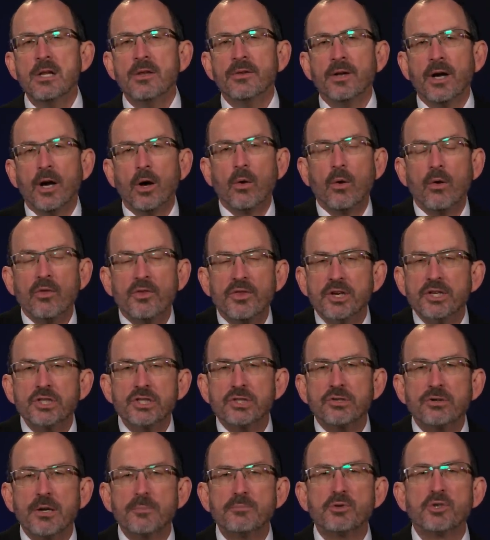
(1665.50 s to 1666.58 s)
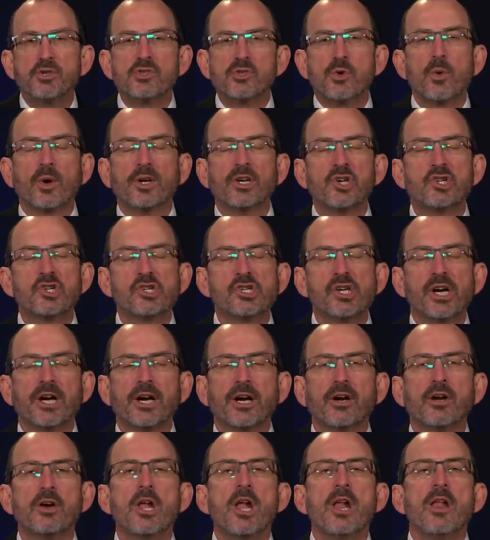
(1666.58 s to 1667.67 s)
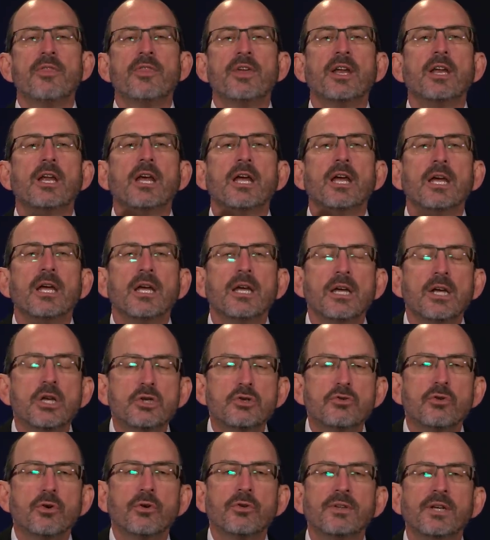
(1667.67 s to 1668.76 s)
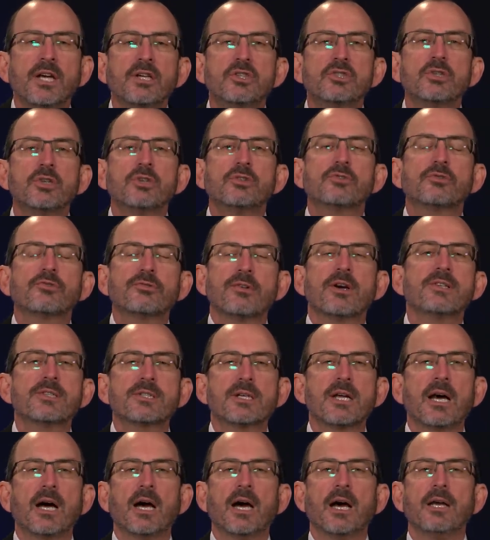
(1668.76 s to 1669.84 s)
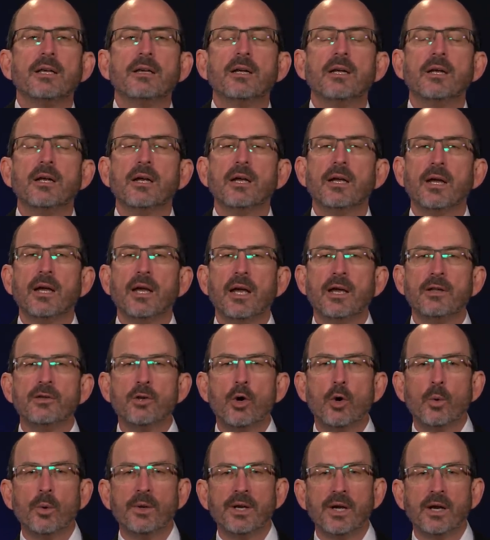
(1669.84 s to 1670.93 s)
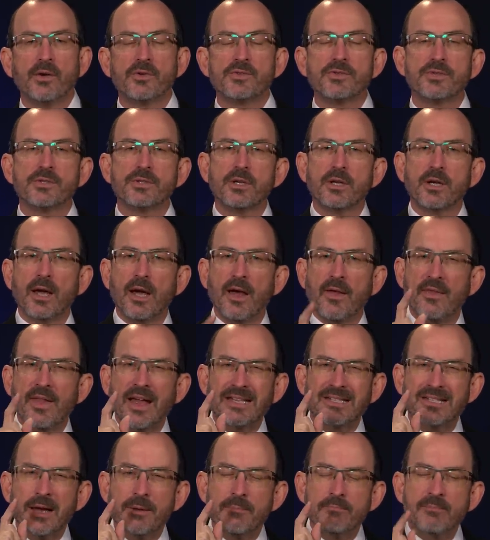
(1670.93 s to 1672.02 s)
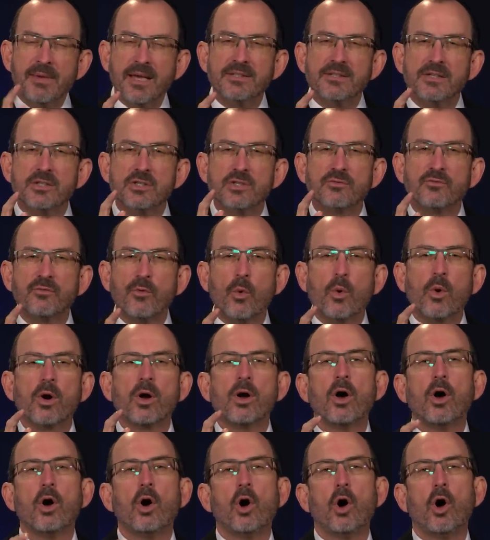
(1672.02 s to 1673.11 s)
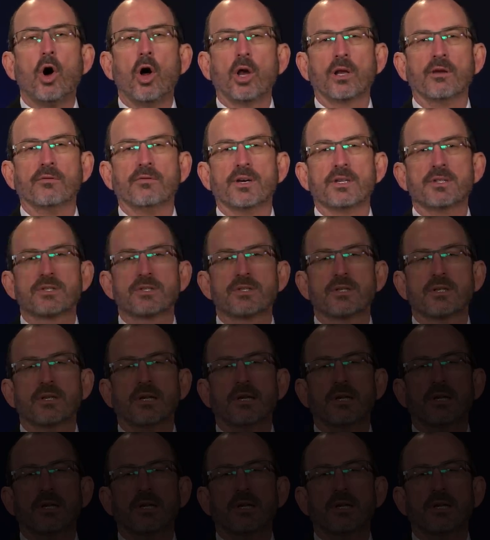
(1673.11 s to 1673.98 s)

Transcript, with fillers: Now, this scripture is going to share that Israel needs to trust God and no one else. And that's a message for all of us.